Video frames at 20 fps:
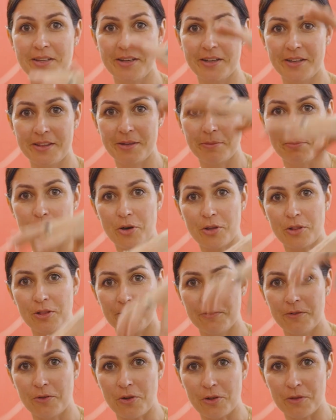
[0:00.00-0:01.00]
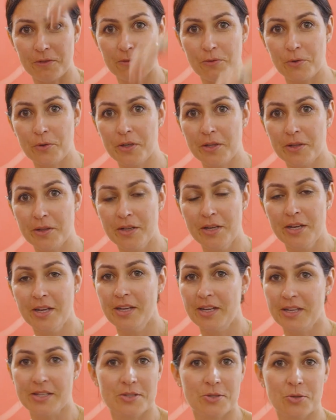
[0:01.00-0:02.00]
like in a bottle of olive oil,
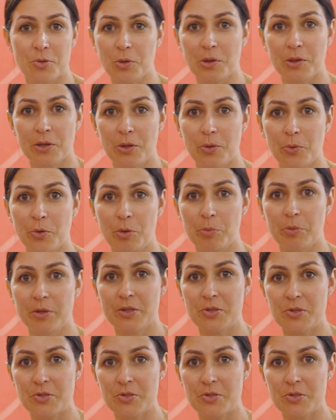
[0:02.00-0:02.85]
it's totally normal.